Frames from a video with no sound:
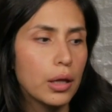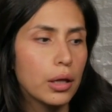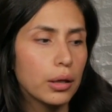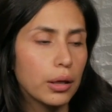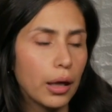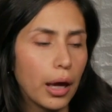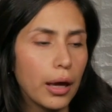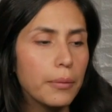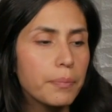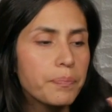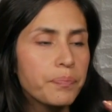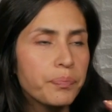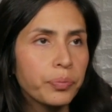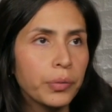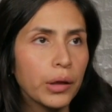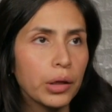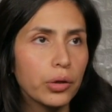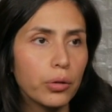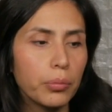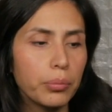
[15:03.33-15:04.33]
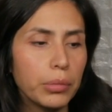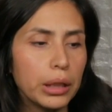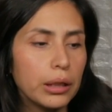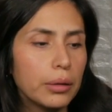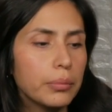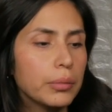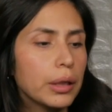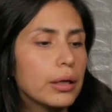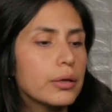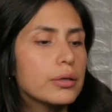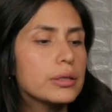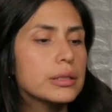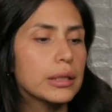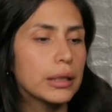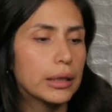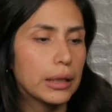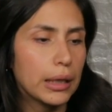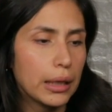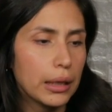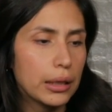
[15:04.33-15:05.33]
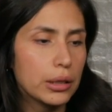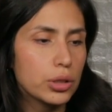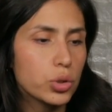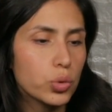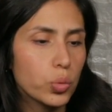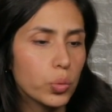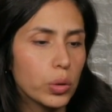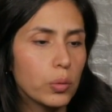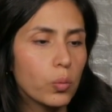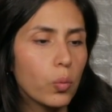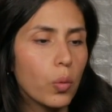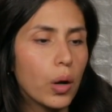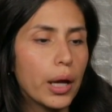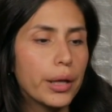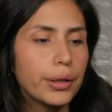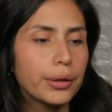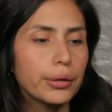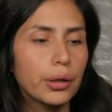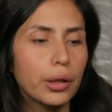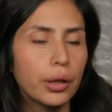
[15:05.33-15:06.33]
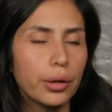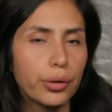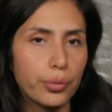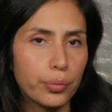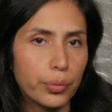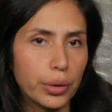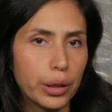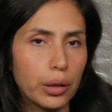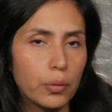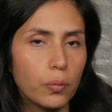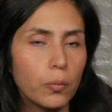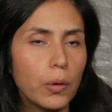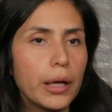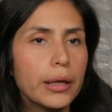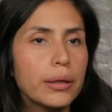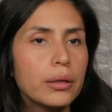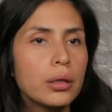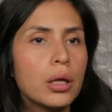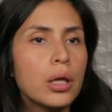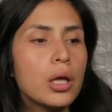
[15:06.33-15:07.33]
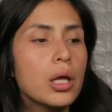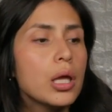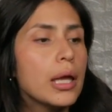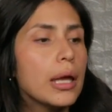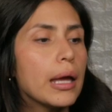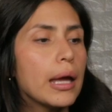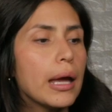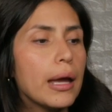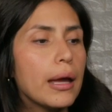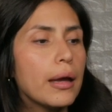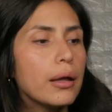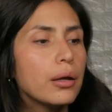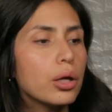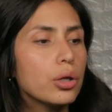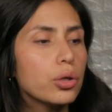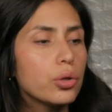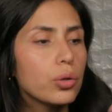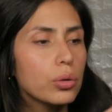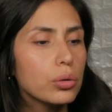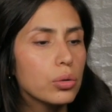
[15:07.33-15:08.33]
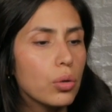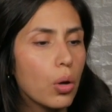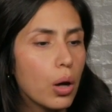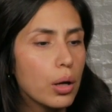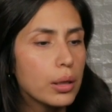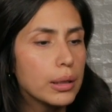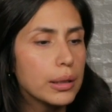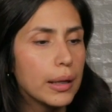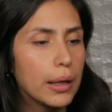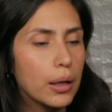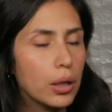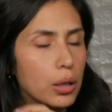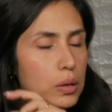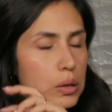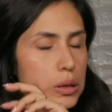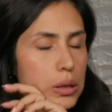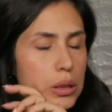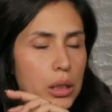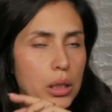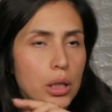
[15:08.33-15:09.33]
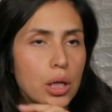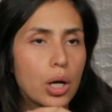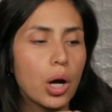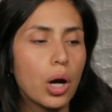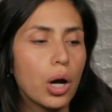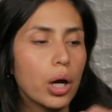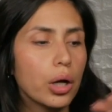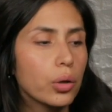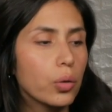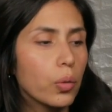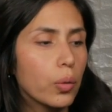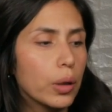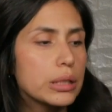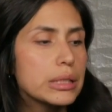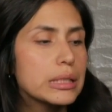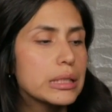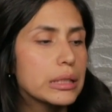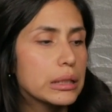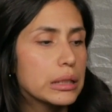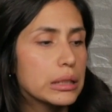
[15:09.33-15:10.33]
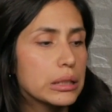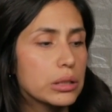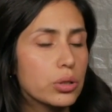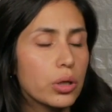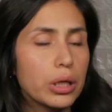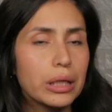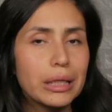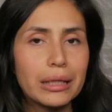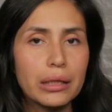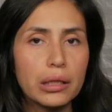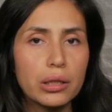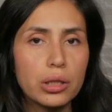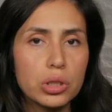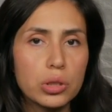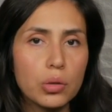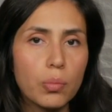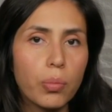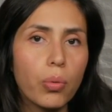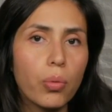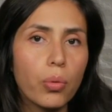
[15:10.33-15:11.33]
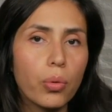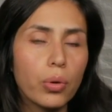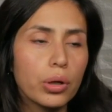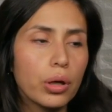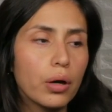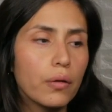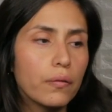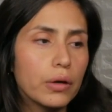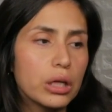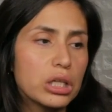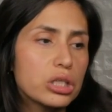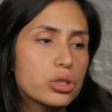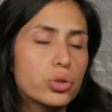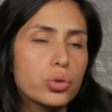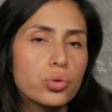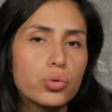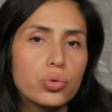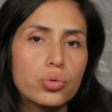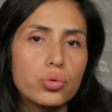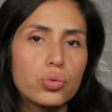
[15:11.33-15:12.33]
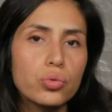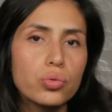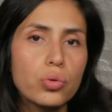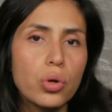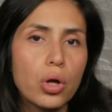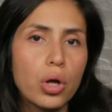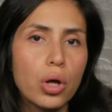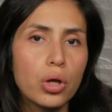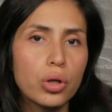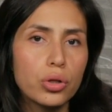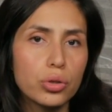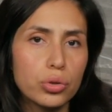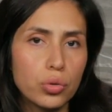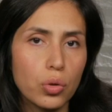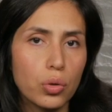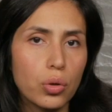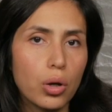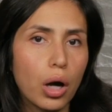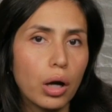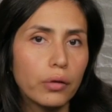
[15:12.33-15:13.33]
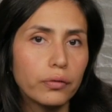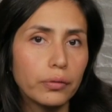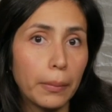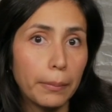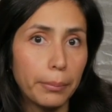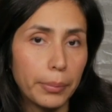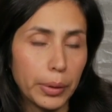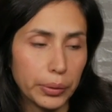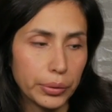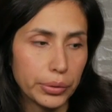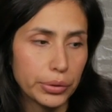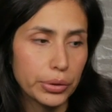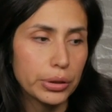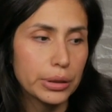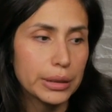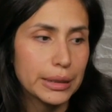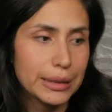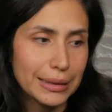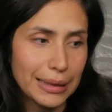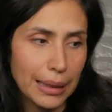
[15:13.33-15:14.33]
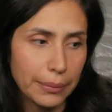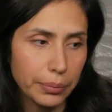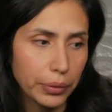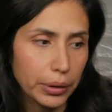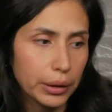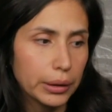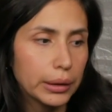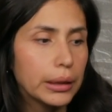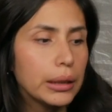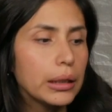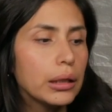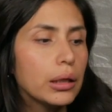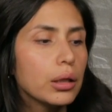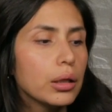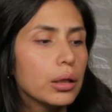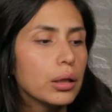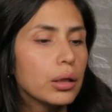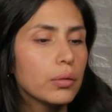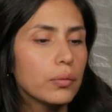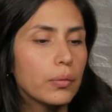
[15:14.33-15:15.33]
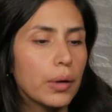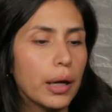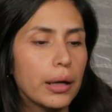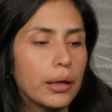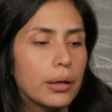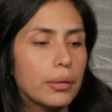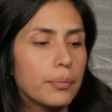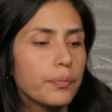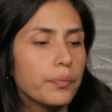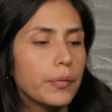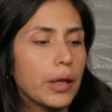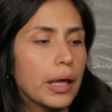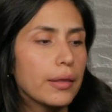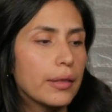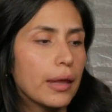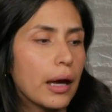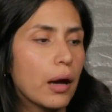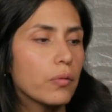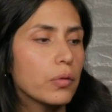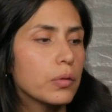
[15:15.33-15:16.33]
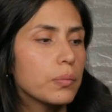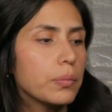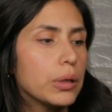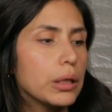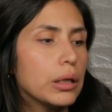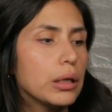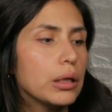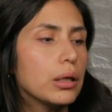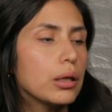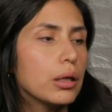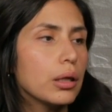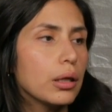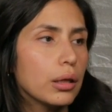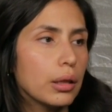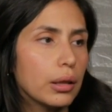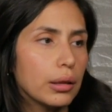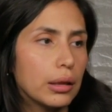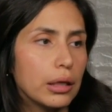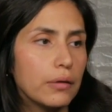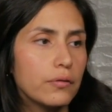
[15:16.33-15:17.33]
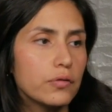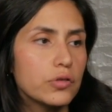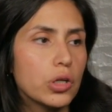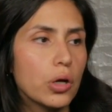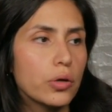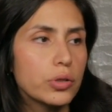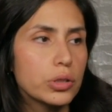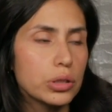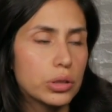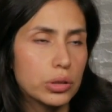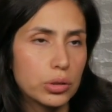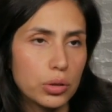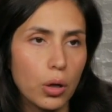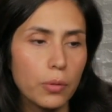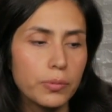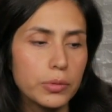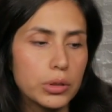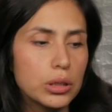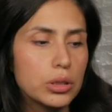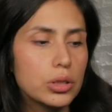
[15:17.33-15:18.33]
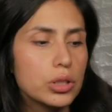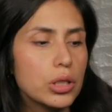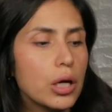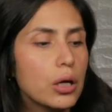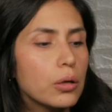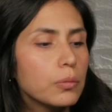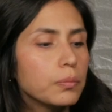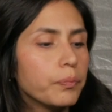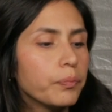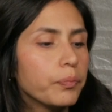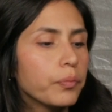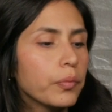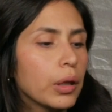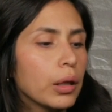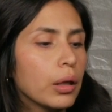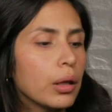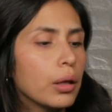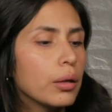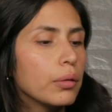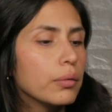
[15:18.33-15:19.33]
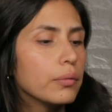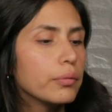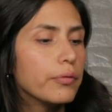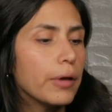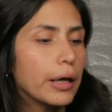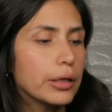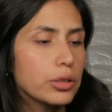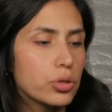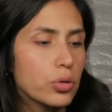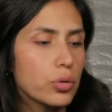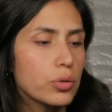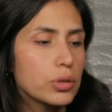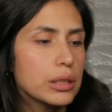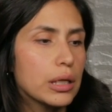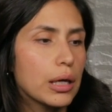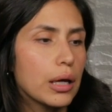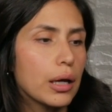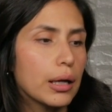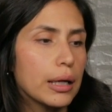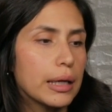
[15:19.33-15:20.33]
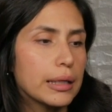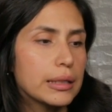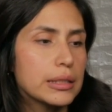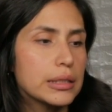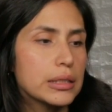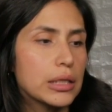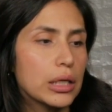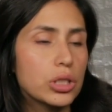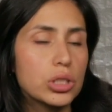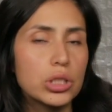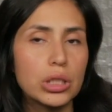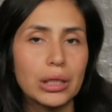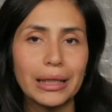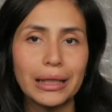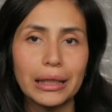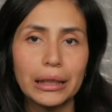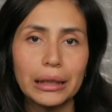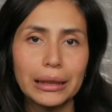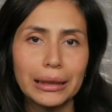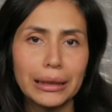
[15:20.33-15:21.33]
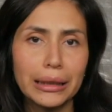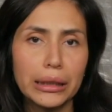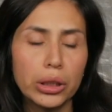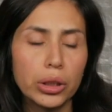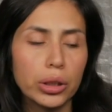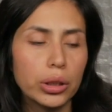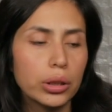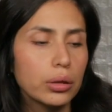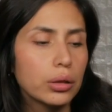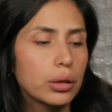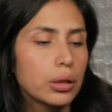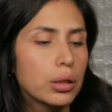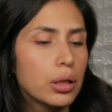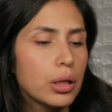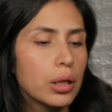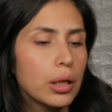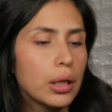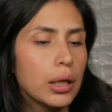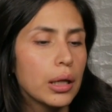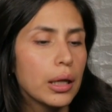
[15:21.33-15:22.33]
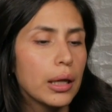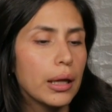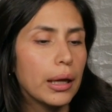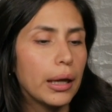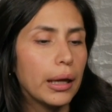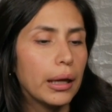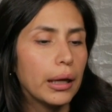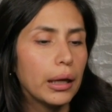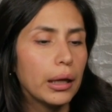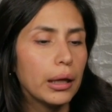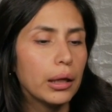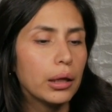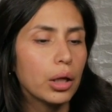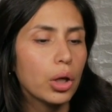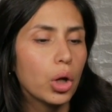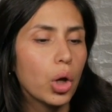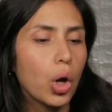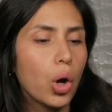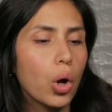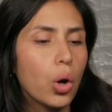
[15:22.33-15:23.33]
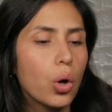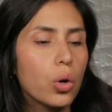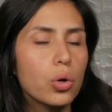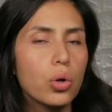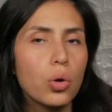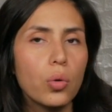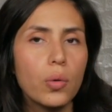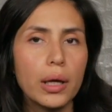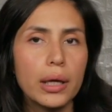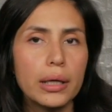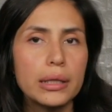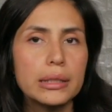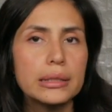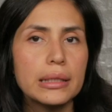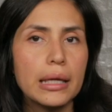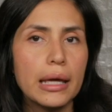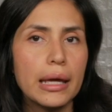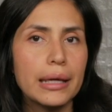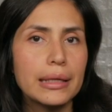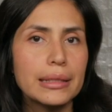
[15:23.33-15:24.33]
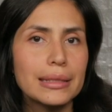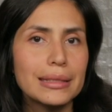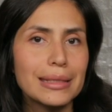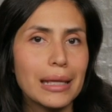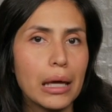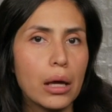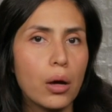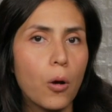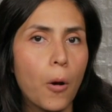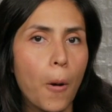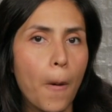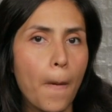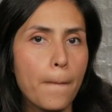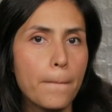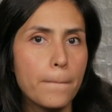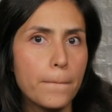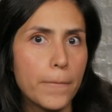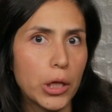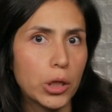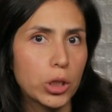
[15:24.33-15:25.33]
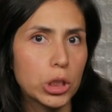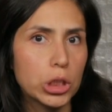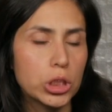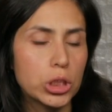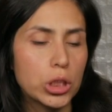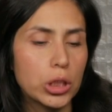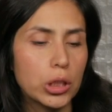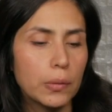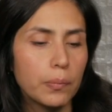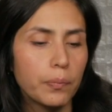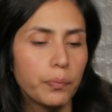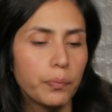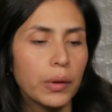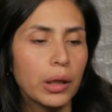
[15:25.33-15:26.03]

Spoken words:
Okay, your medium nails, again, 2-in-1, 3-in-1, and your long nails are going to start needing the support of a true soak off builder separately, right? And that would be Leafgel Sculpting Gel, Vetro's Extension Clear, and Kokoist Excel Builder.